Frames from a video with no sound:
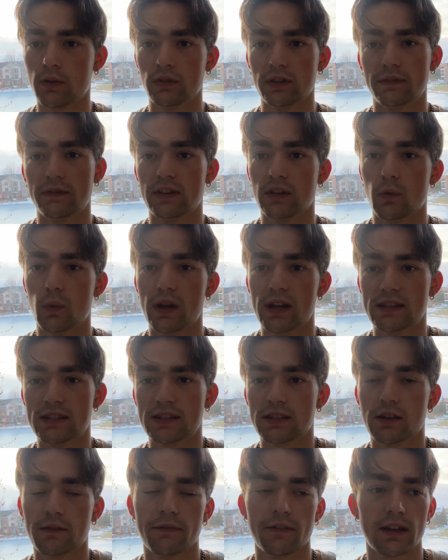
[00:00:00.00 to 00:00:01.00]
lifting weights,
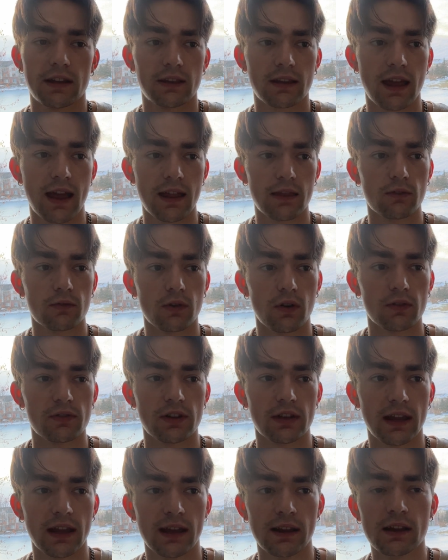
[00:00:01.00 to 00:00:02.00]
stuff like that throughout the
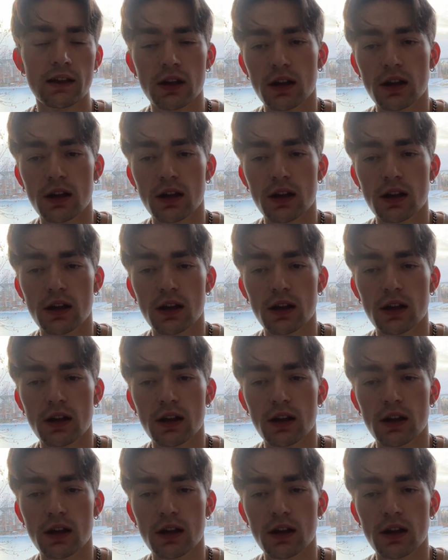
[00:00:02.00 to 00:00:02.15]
day.